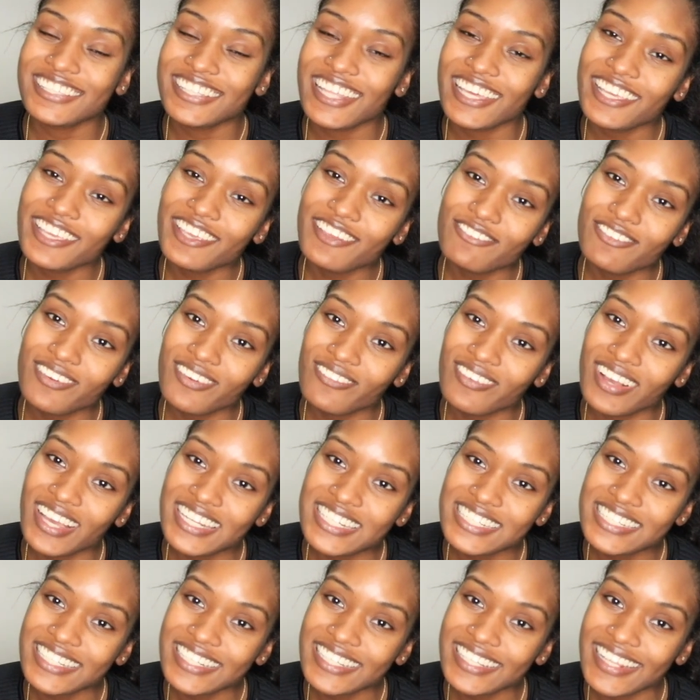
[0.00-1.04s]
thank you for
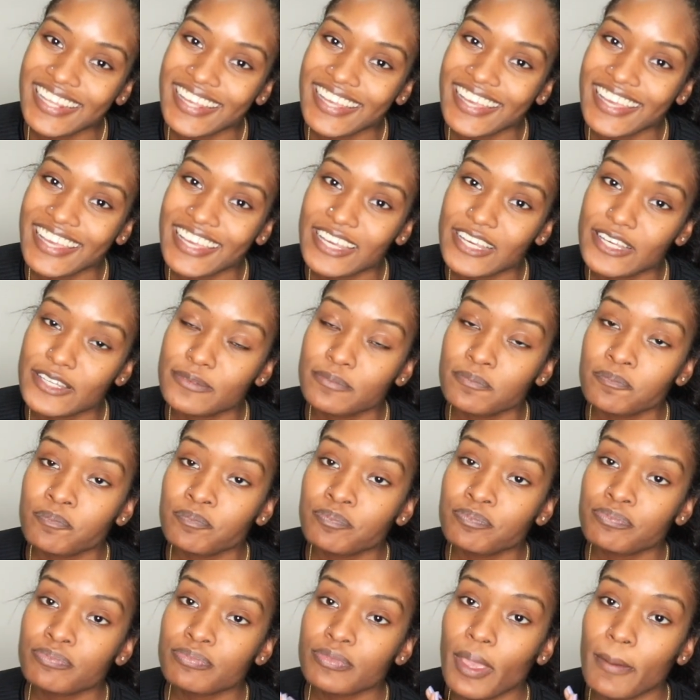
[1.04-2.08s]
watching again.
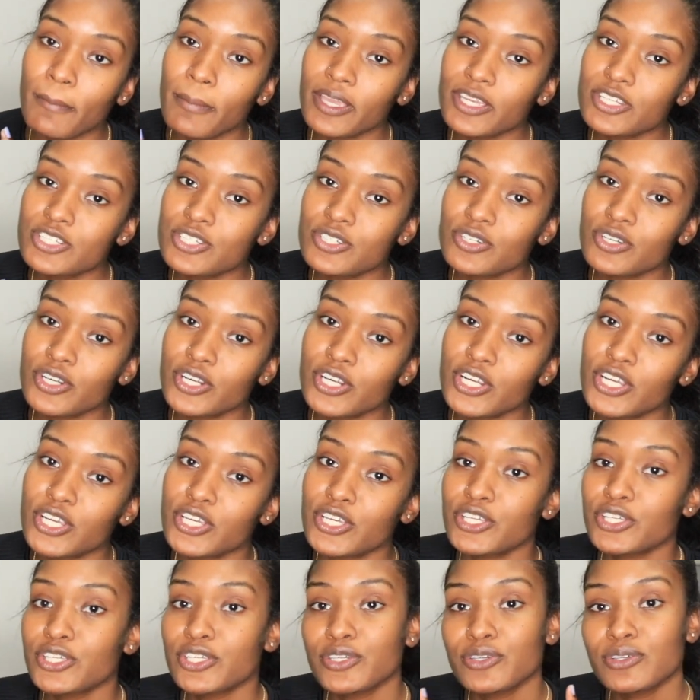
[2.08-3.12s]
Make sure
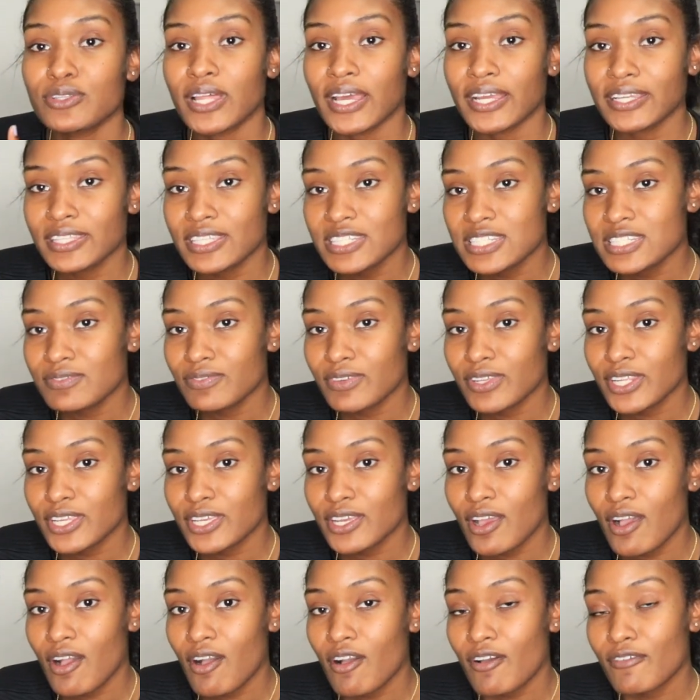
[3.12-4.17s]
you like this
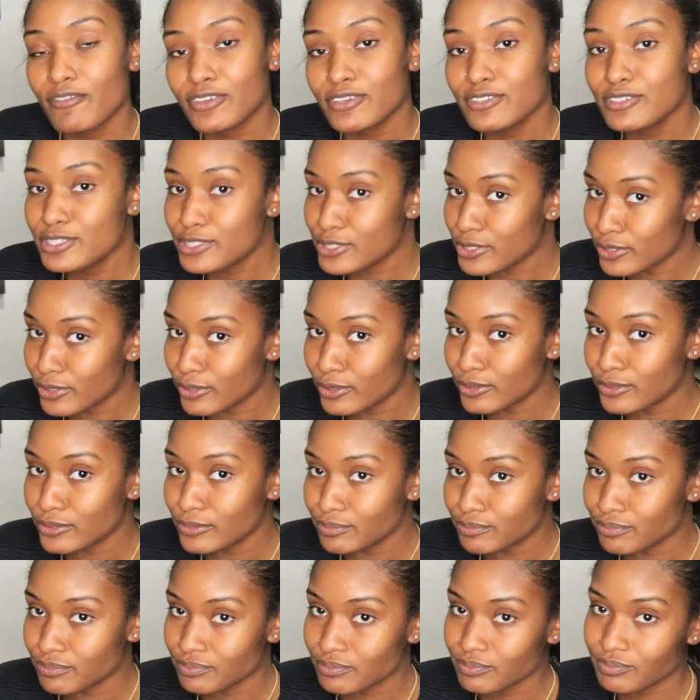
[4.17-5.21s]
video if you do,
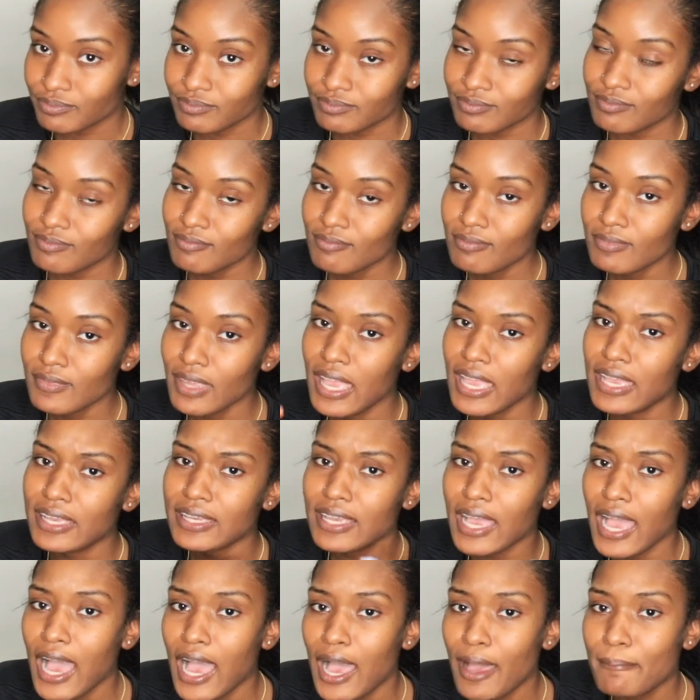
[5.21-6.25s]
and
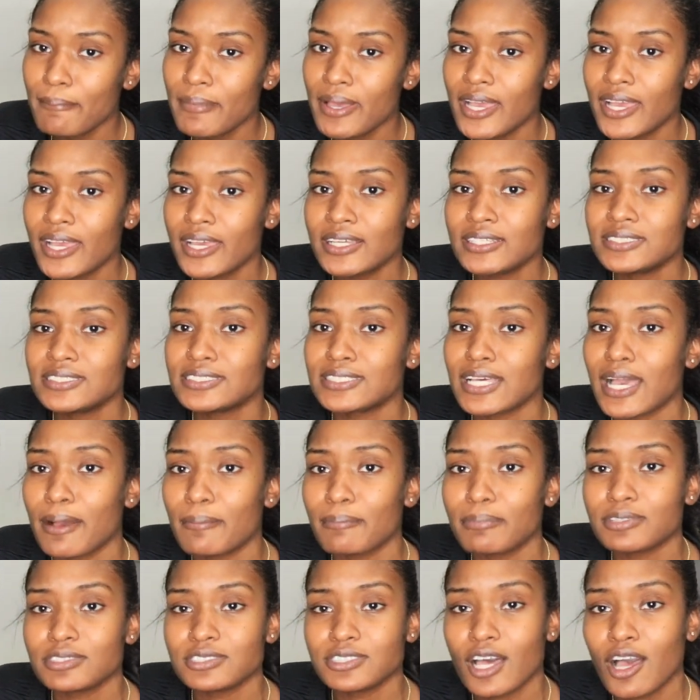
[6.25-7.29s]
comment down
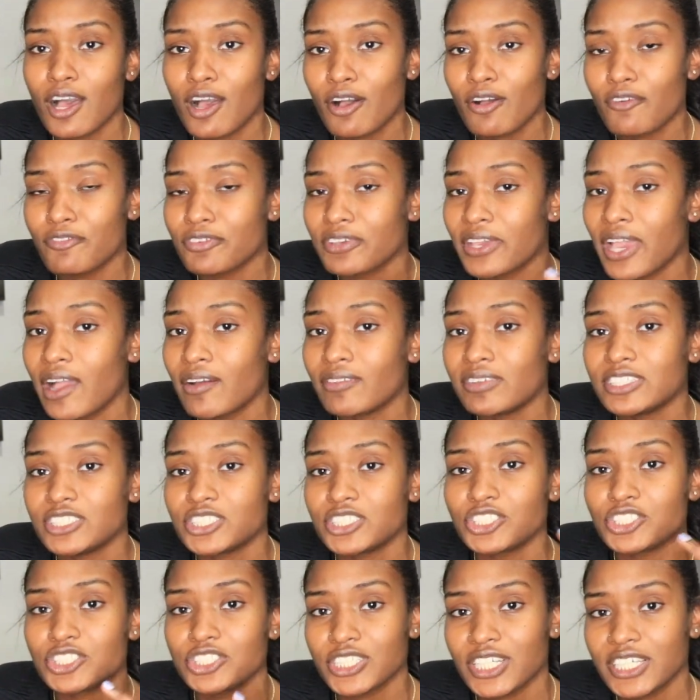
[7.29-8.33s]
below if you have any
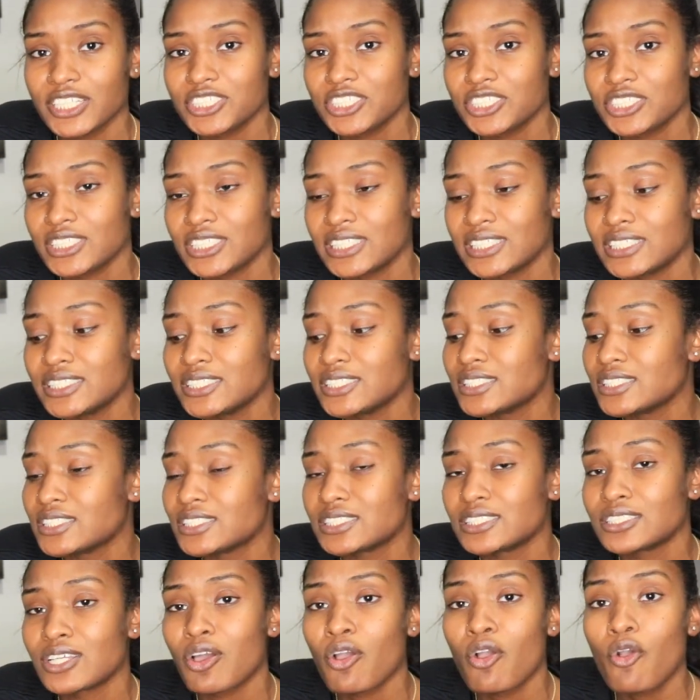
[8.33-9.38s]
suggestions,
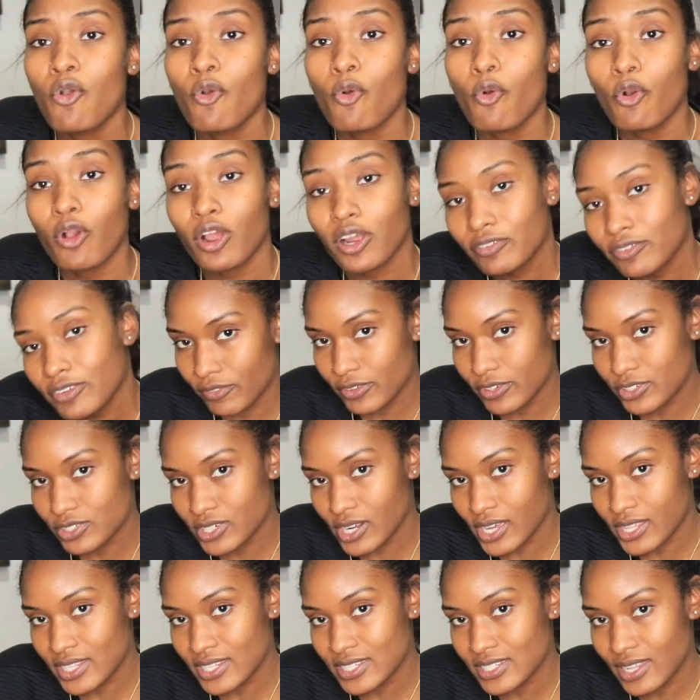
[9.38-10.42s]
or if you
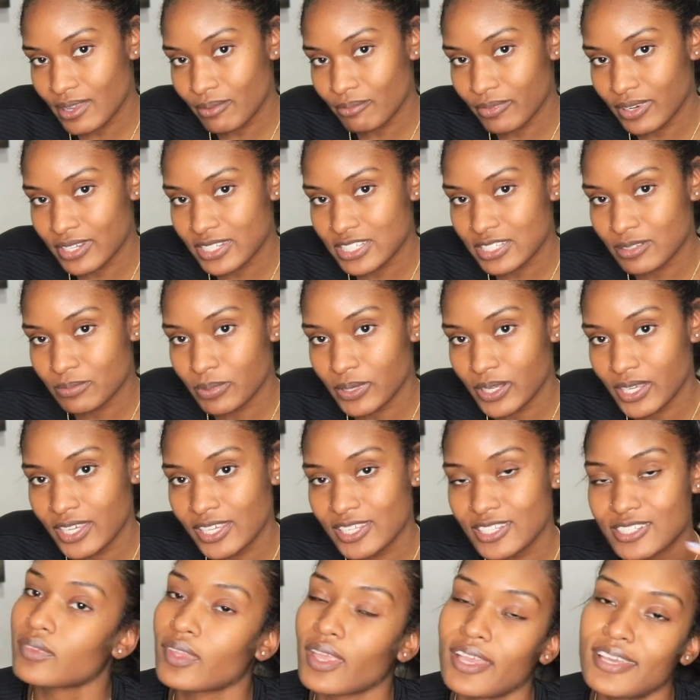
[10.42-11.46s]
try the same
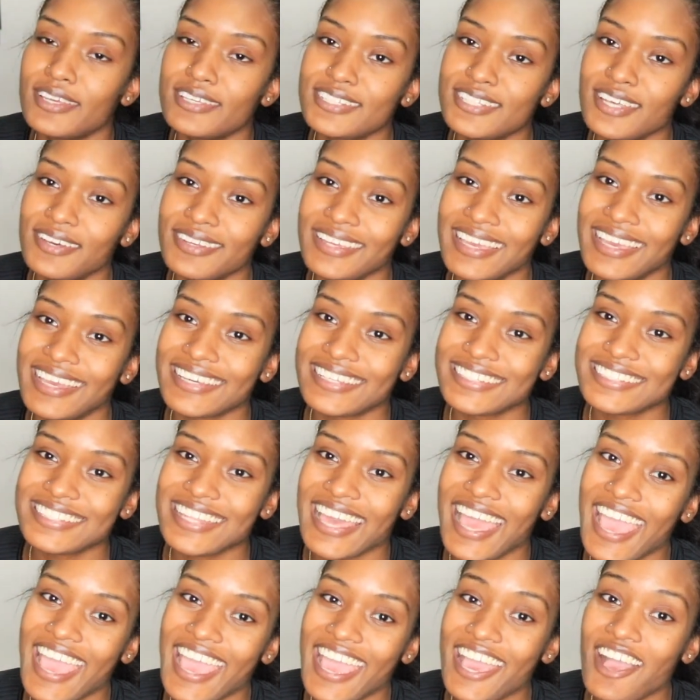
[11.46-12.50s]
recipes. So yes,
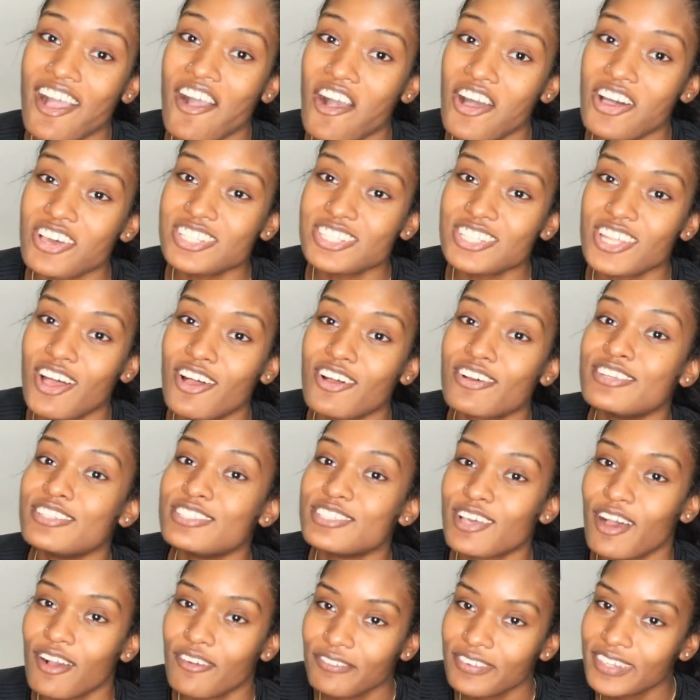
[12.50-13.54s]
and also
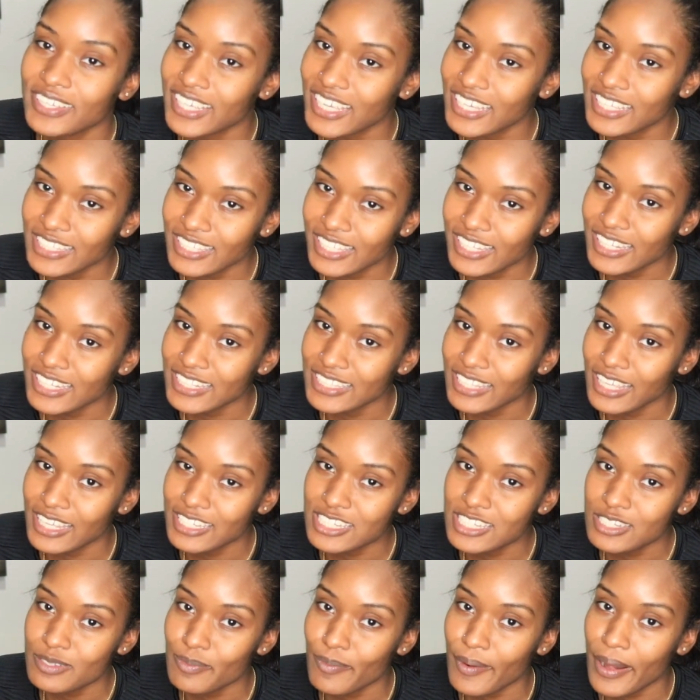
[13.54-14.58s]
don't forget to hit that
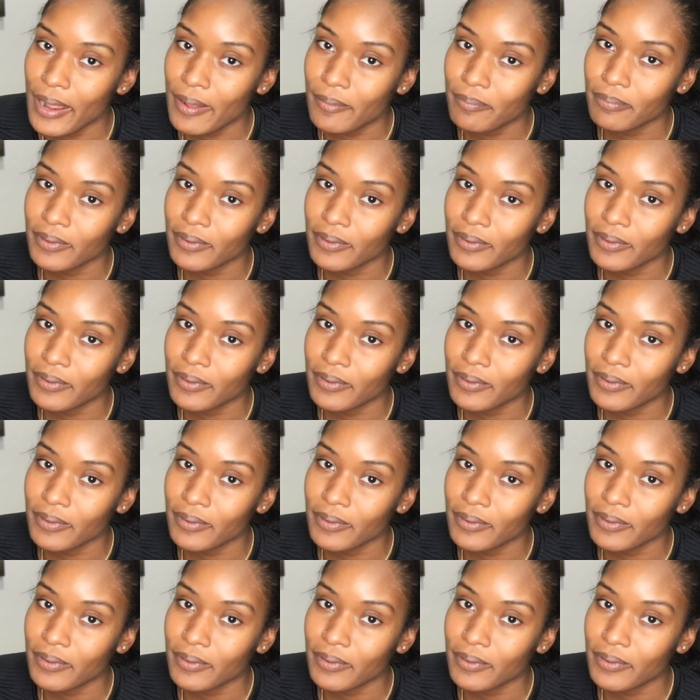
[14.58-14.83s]
subscribe